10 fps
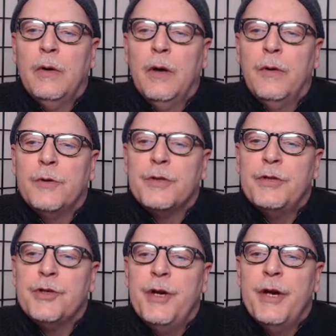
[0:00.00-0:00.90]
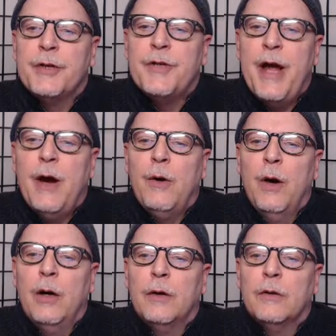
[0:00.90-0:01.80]
those engineers
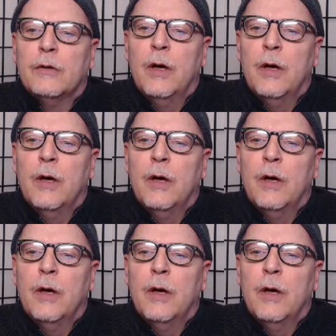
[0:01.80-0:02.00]
now